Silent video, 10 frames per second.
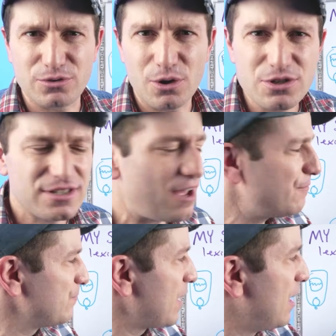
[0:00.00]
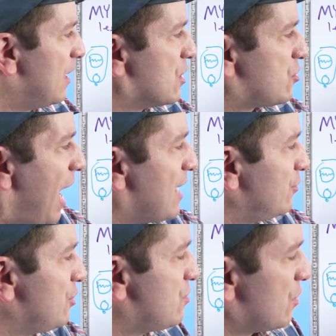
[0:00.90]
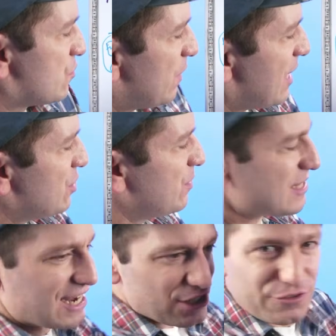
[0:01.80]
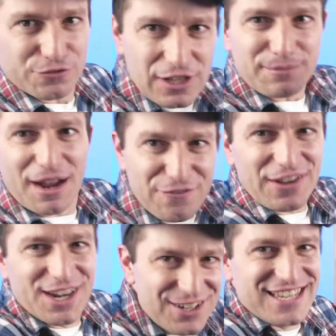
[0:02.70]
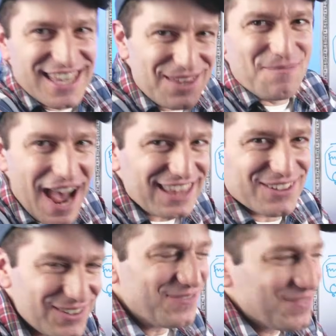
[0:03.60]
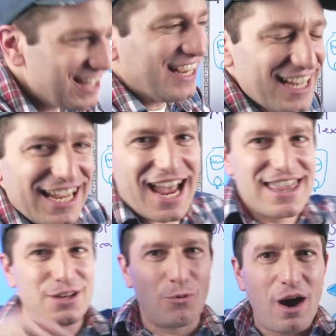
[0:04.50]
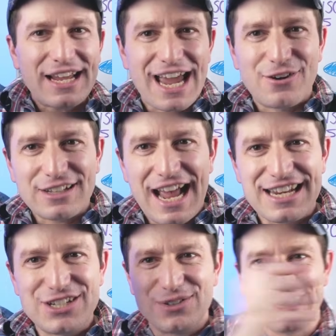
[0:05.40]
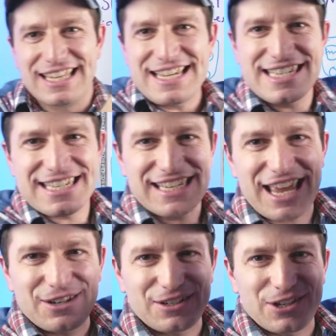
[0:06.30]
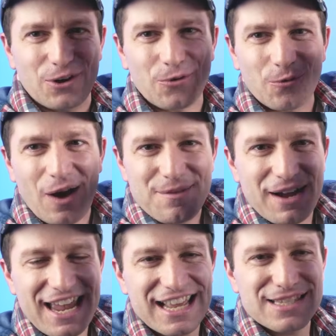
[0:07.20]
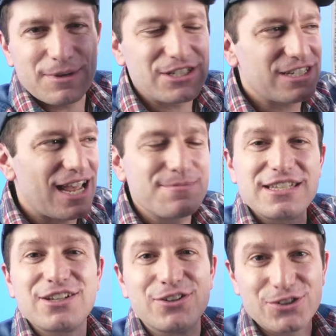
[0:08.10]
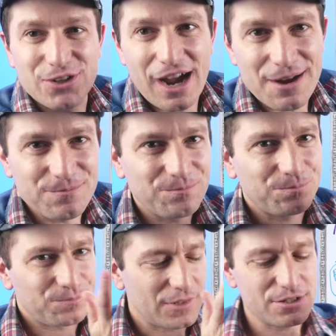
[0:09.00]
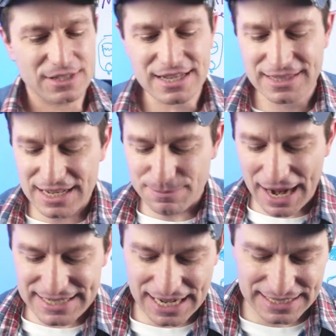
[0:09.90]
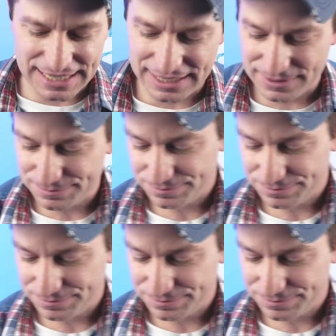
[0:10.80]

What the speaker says: gross stuff. So I don't use those. What I do is I just flick my fingers in the bathroom and then walk out kind of doing this and, you know, wipe my hands a bunch of times until they're dry. So that's my technique.